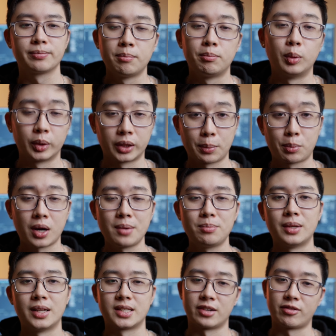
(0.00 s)
But with the prime
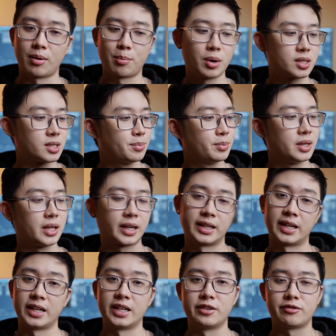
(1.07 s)
lens, if I brought something like an
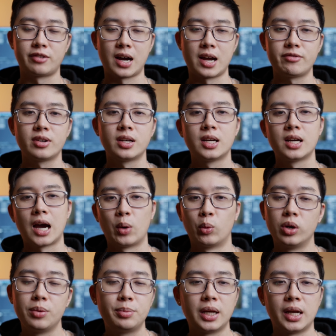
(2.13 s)
85, I
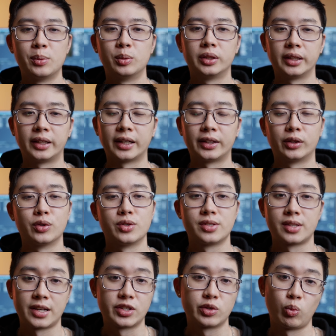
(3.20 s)
wouldn't be able to get those
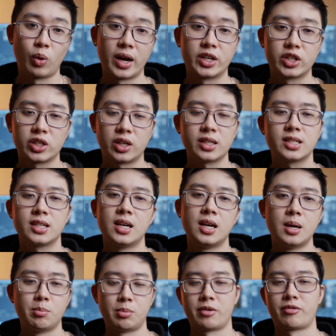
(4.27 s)
nice wide shots,
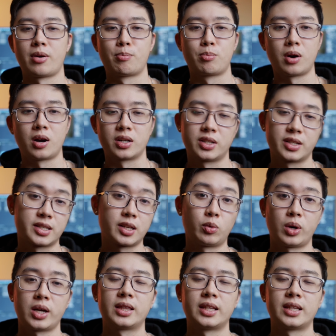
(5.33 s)
but if I brought just a wide